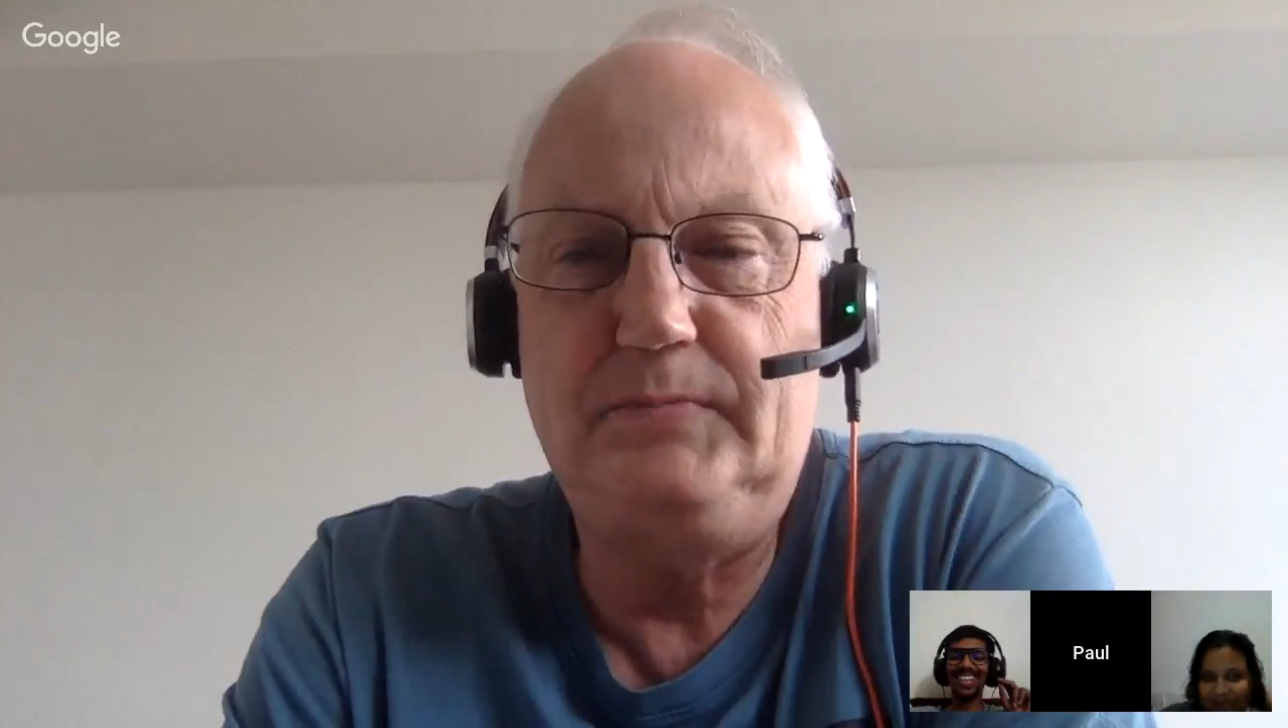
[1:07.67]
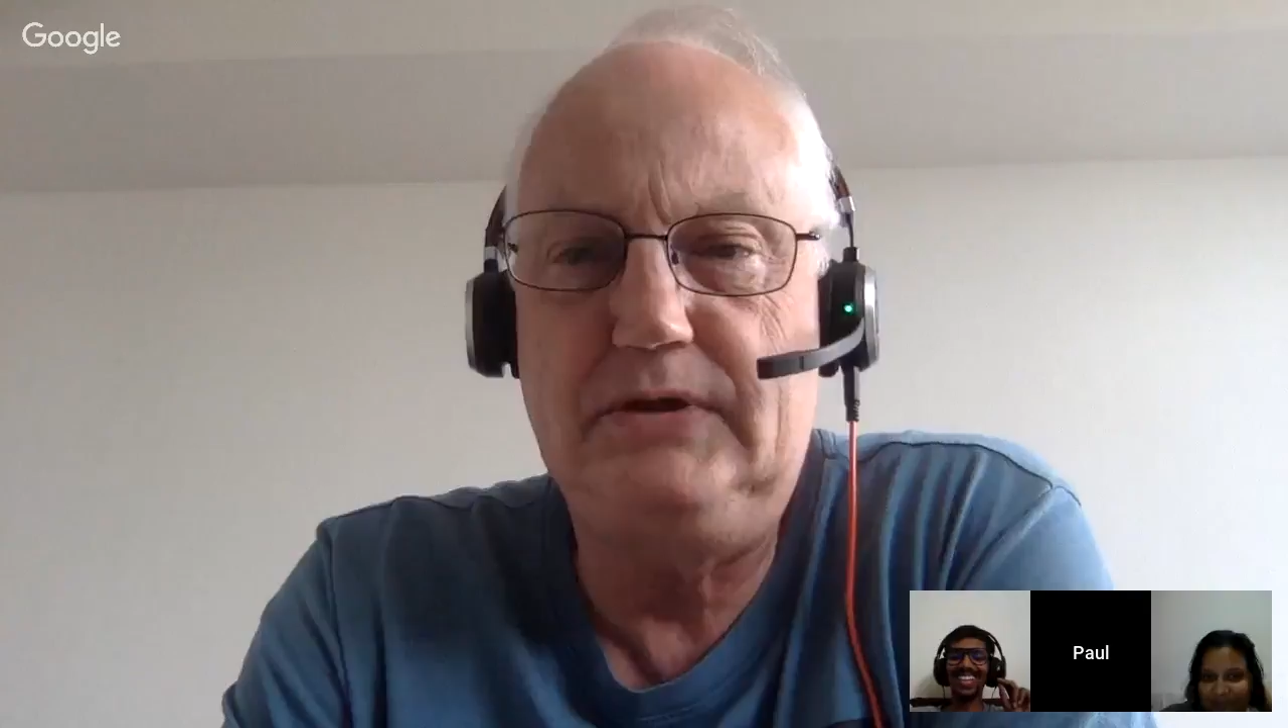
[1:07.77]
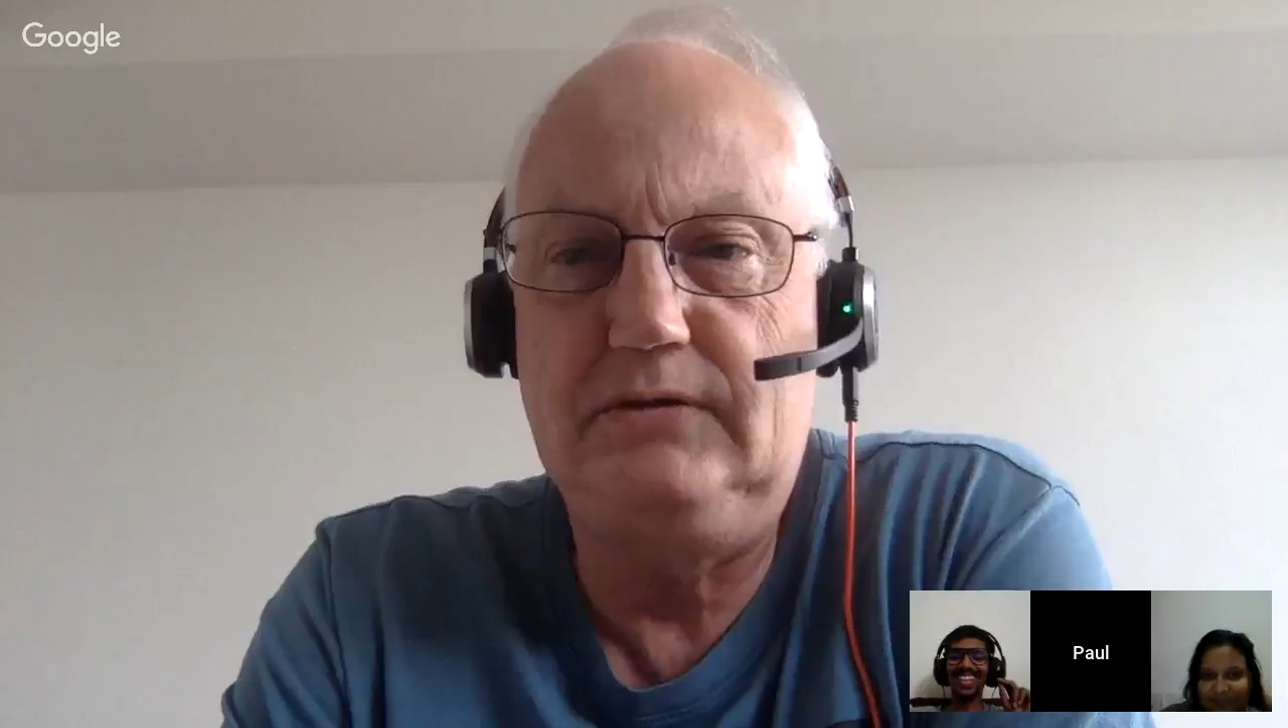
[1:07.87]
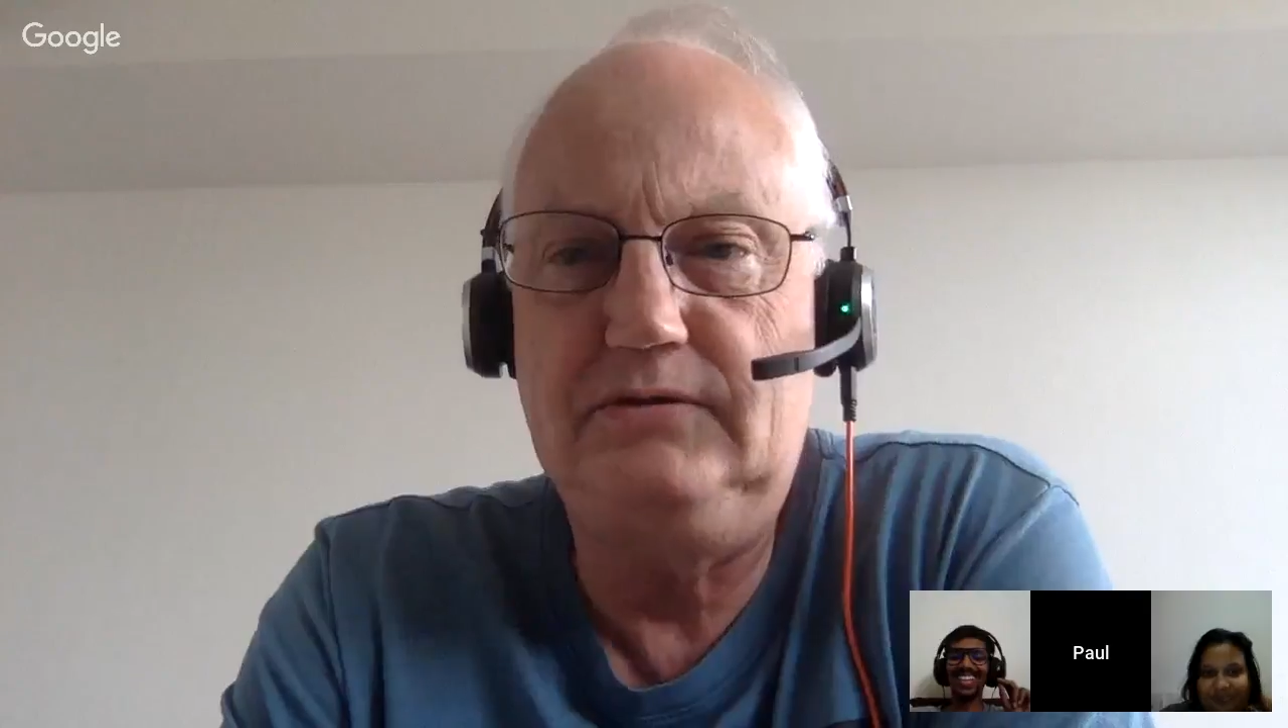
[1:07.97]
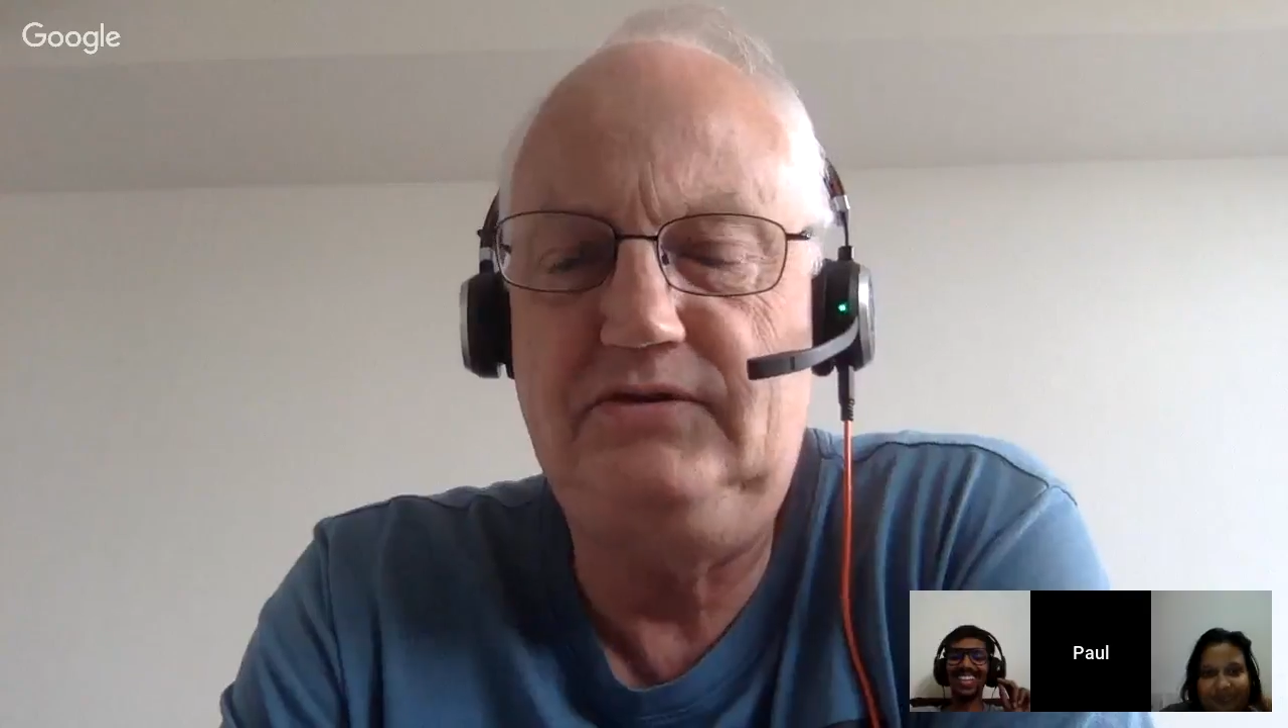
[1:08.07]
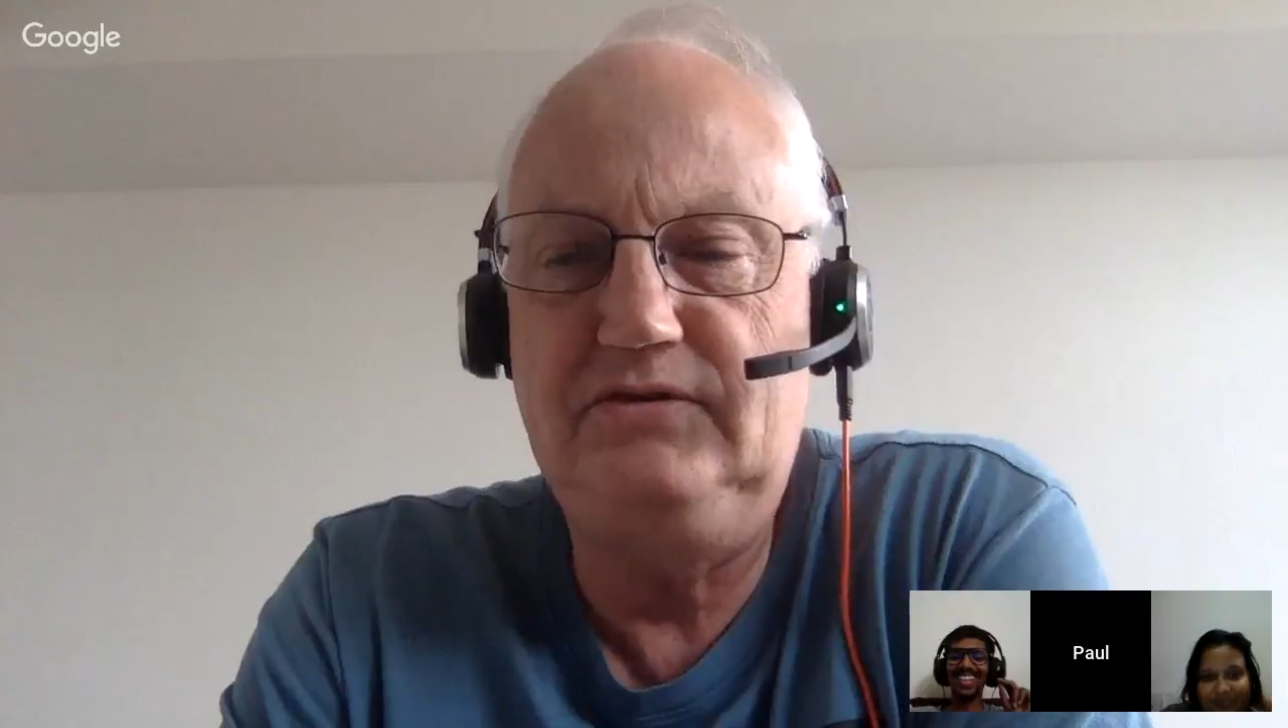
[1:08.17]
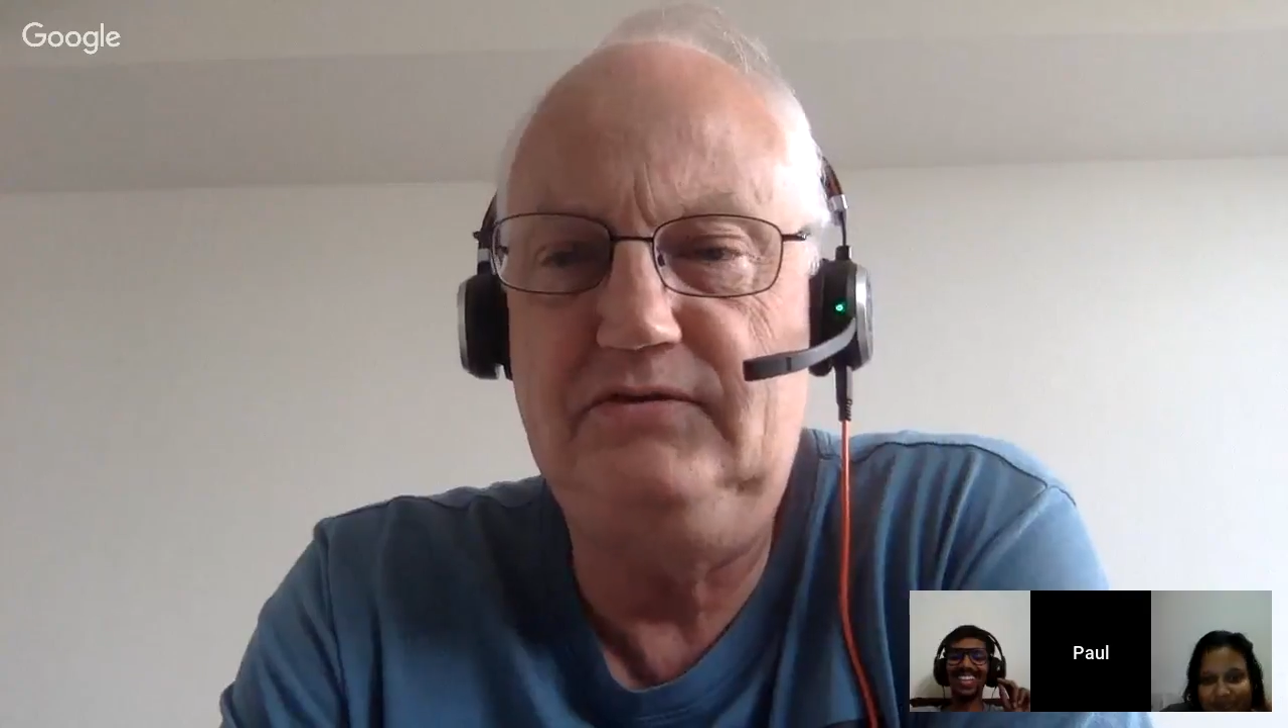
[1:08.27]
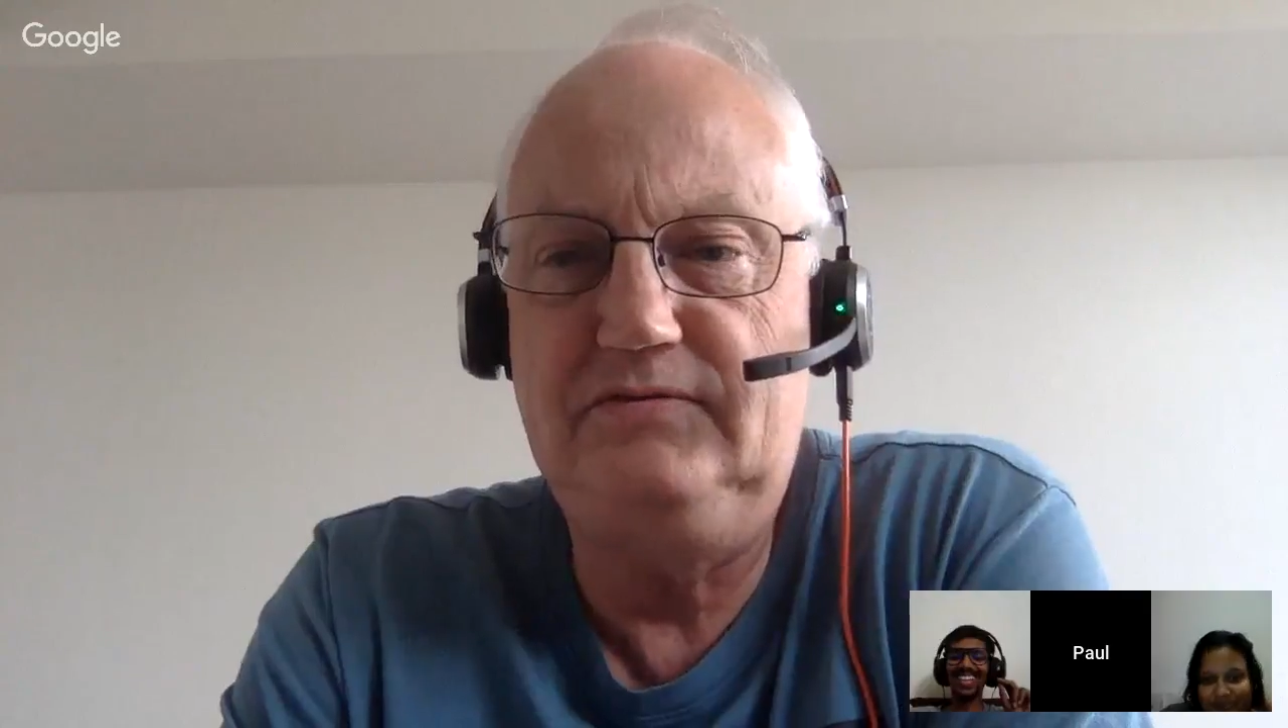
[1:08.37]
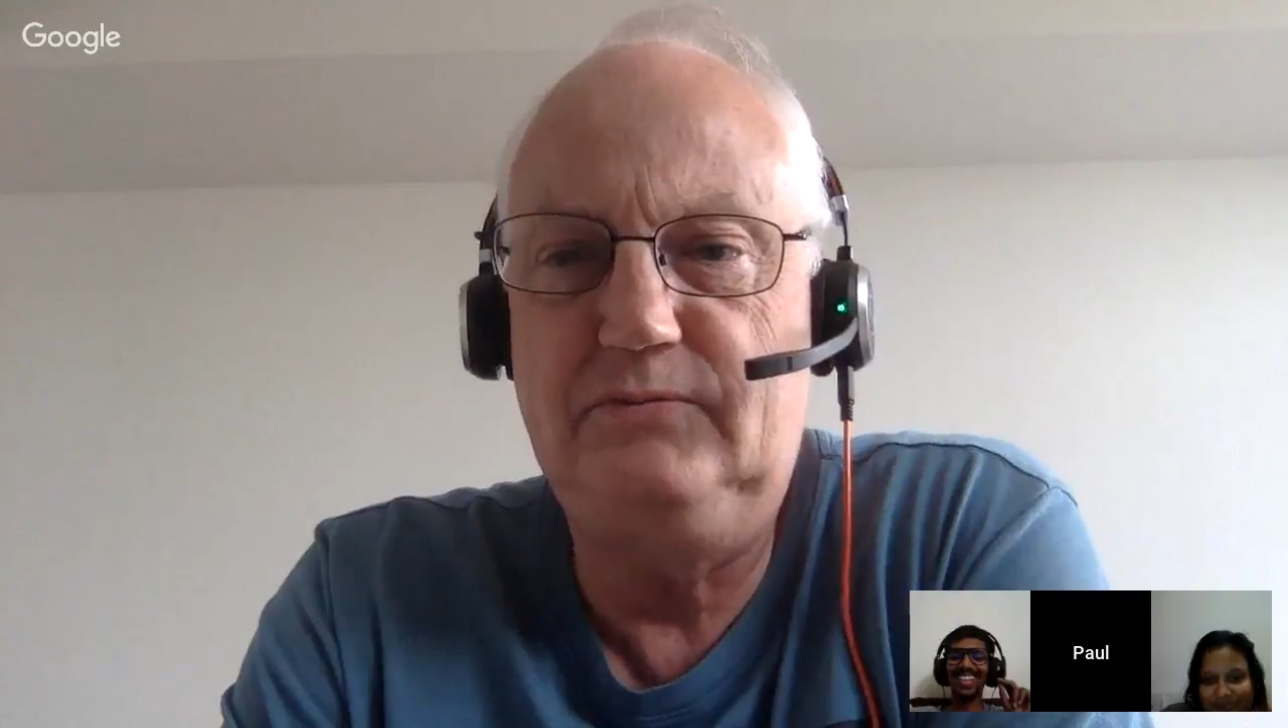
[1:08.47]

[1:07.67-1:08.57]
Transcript: parts of